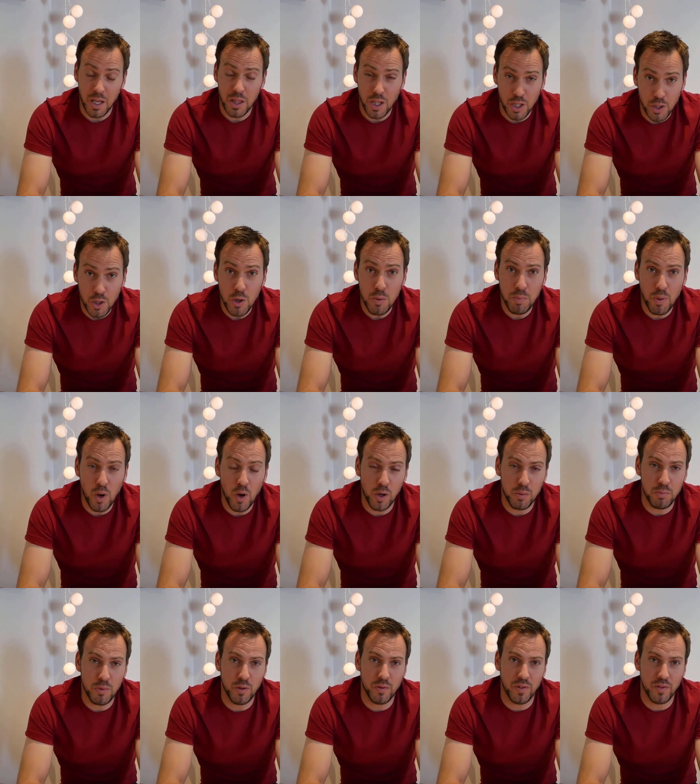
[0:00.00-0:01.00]
the new blog
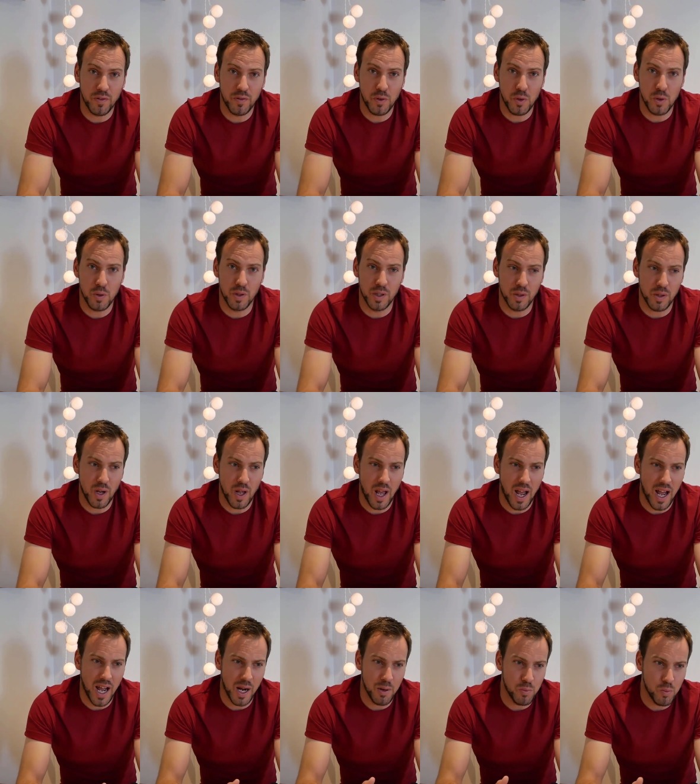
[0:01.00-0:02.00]
moving forward,
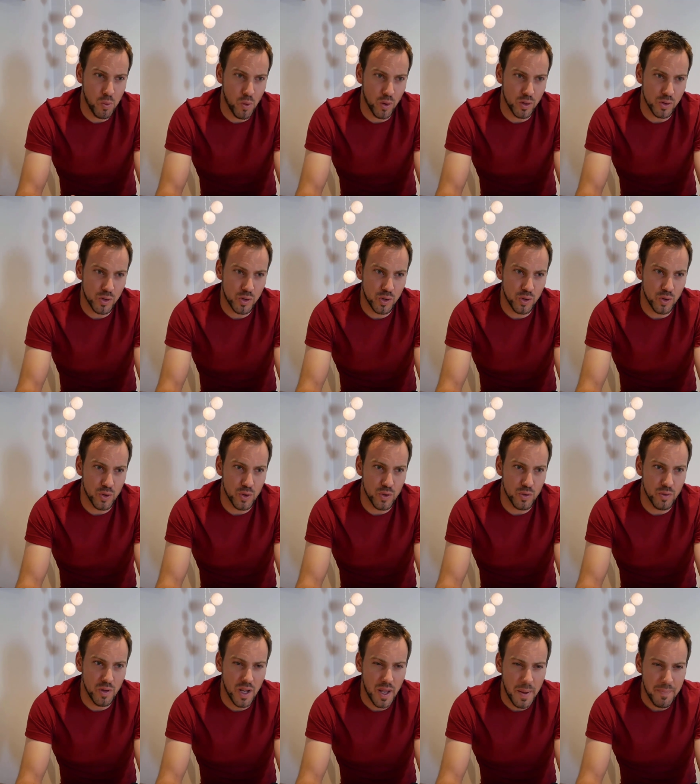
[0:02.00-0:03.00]
I want
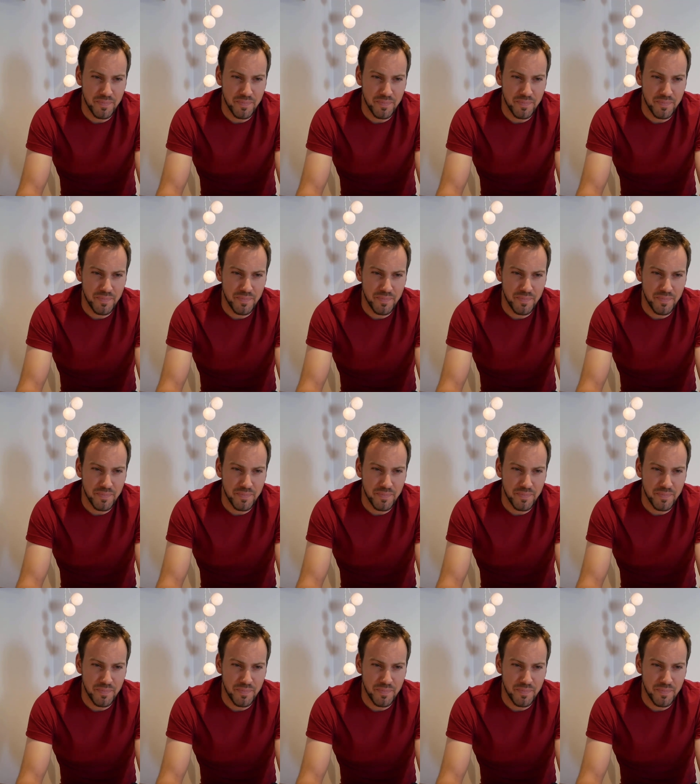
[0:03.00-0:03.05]
to